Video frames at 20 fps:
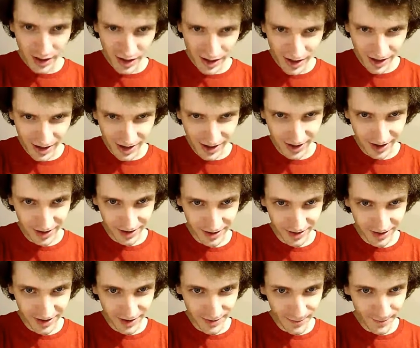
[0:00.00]
And
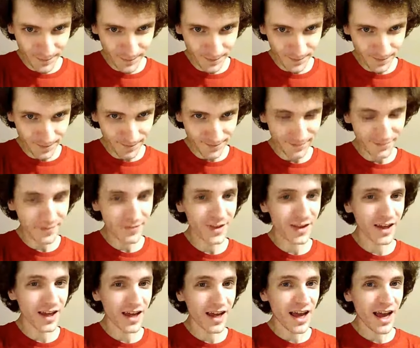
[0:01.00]

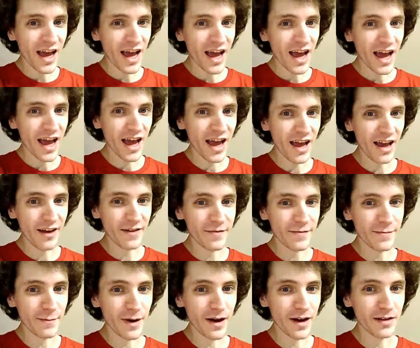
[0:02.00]
half
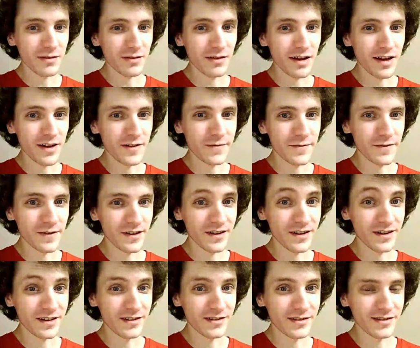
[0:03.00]
my life
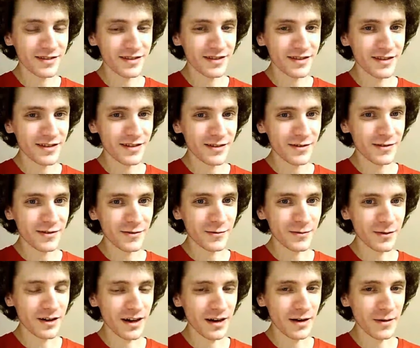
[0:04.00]
ago,
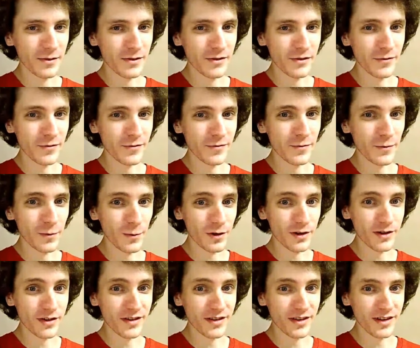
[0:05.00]
when I was
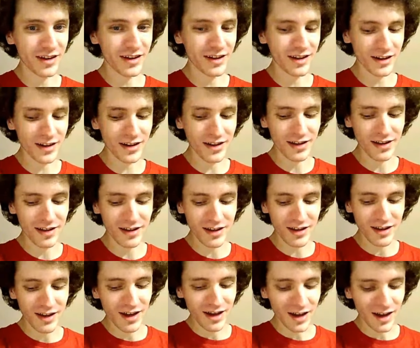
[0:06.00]
14,
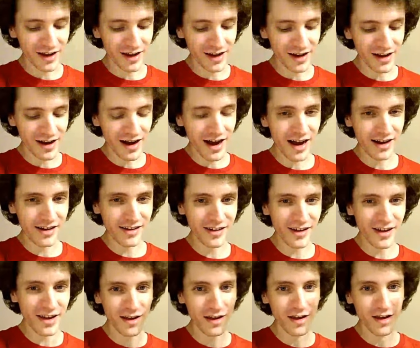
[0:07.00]
I got
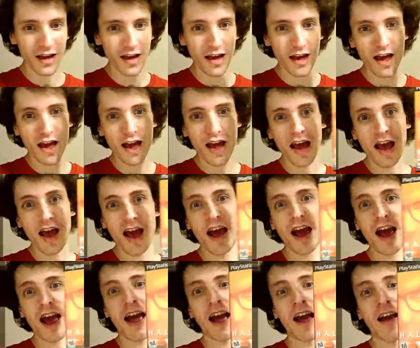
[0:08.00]

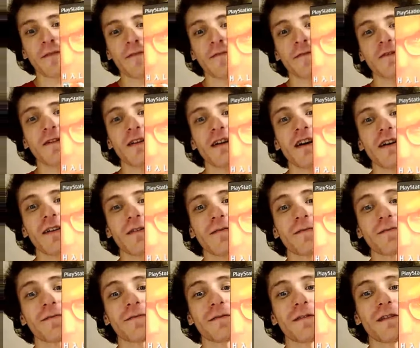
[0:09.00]
Half
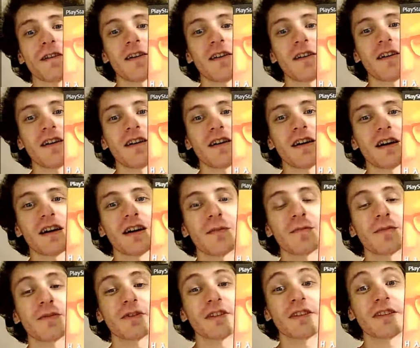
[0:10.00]
Life on
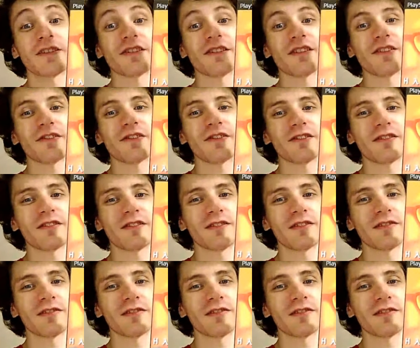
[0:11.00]
PlayStation 2.